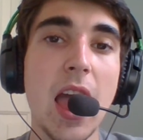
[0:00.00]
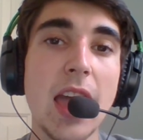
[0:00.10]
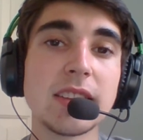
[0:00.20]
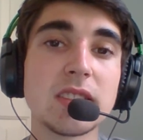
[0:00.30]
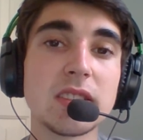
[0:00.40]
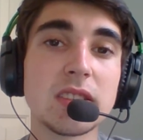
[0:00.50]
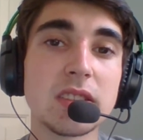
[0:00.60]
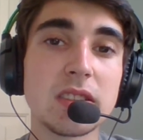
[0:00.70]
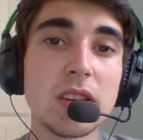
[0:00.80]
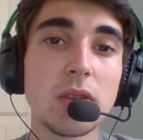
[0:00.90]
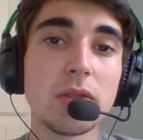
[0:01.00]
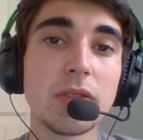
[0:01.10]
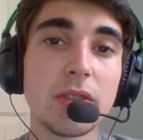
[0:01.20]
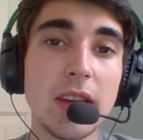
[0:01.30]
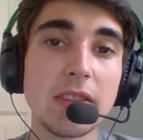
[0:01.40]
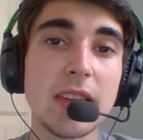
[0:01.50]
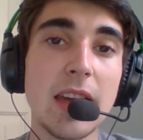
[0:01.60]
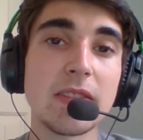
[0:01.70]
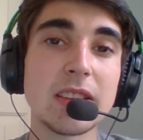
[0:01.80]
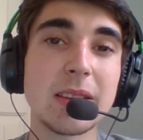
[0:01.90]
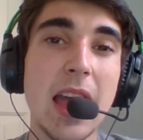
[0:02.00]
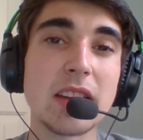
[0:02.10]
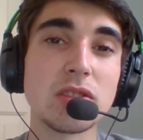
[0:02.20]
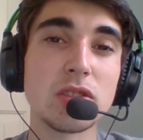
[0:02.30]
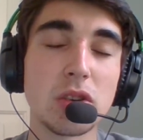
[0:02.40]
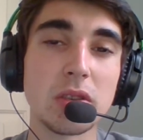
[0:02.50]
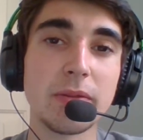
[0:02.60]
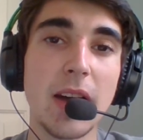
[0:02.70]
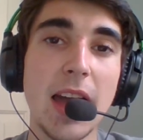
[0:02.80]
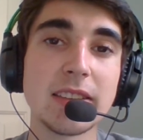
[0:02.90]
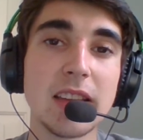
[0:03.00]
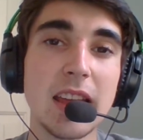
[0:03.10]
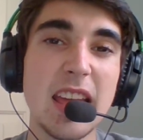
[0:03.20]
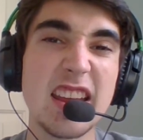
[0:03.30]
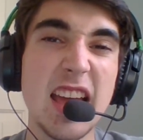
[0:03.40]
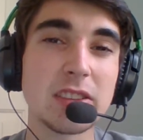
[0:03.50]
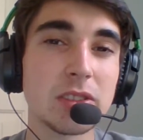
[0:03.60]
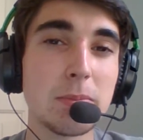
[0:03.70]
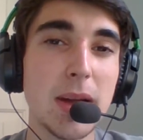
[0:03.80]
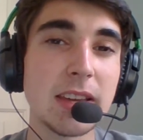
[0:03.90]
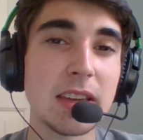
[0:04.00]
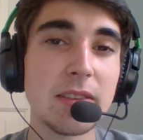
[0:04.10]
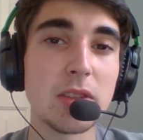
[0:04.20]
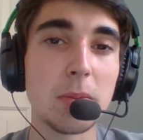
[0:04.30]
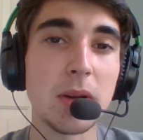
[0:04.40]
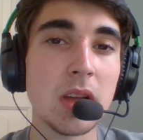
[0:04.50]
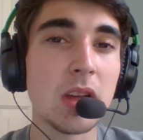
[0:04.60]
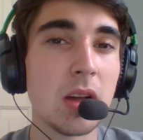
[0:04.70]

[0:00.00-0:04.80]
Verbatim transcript: I still think that this kind of certifies it and actually might give them